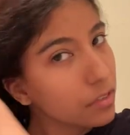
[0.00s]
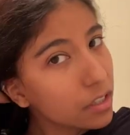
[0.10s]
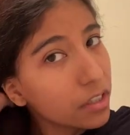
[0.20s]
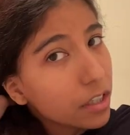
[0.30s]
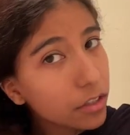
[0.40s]

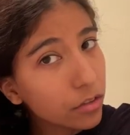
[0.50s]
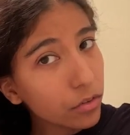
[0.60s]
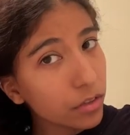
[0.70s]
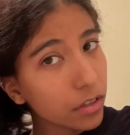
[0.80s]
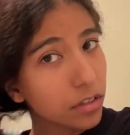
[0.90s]
And I
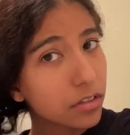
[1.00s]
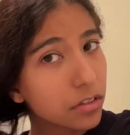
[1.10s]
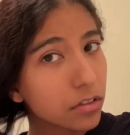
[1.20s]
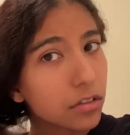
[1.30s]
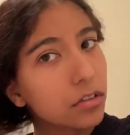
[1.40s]
do
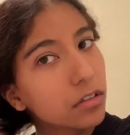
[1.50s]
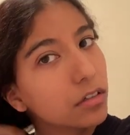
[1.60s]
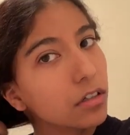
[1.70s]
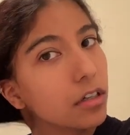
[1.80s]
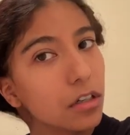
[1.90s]
this
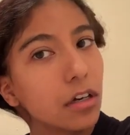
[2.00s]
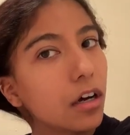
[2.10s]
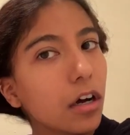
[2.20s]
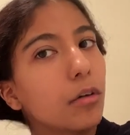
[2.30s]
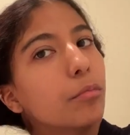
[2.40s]

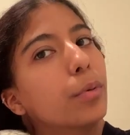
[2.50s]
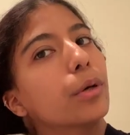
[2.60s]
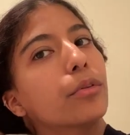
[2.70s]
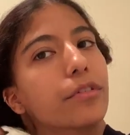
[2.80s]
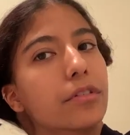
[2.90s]
on both